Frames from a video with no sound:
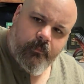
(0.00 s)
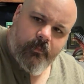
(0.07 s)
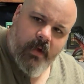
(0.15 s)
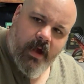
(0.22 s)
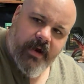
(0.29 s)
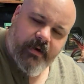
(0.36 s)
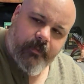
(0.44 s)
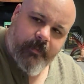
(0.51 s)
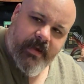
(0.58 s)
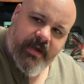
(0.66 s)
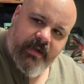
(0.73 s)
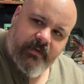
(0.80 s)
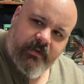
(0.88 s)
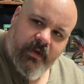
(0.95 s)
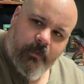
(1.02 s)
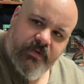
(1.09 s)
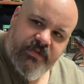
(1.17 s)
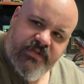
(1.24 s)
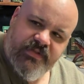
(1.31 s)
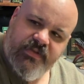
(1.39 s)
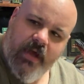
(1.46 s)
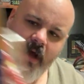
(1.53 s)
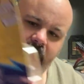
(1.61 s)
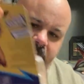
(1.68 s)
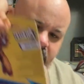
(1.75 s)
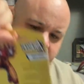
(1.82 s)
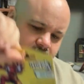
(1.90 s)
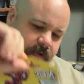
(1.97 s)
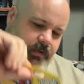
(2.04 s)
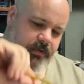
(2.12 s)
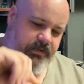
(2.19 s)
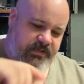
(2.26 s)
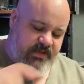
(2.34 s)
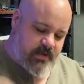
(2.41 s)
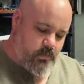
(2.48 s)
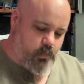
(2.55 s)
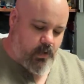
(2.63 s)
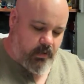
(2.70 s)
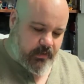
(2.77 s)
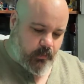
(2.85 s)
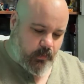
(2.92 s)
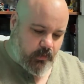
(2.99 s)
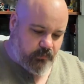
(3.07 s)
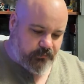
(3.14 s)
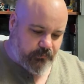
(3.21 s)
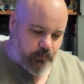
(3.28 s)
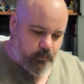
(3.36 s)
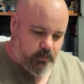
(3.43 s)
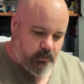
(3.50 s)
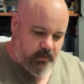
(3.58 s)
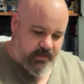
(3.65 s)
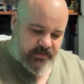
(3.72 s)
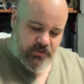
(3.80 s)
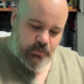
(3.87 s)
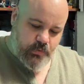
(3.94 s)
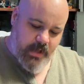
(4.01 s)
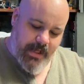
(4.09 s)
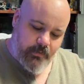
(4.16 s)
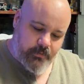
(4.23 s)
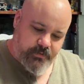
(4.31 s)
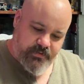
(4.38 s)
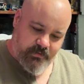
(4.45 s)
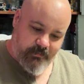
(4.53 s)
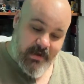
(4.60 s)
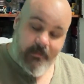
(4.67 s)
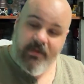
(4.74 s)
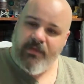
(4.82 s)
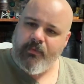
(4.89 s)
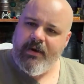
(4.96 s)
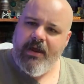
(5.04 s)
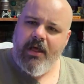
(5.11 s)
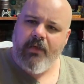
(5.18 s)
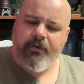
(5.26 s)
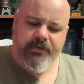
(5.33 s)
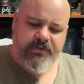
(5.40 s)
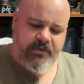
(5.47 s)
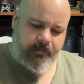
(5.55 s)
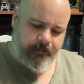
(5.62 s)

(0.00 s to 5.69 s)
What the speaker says: Iron Man that was on clearance at Wally World for like $2 or maybe $3.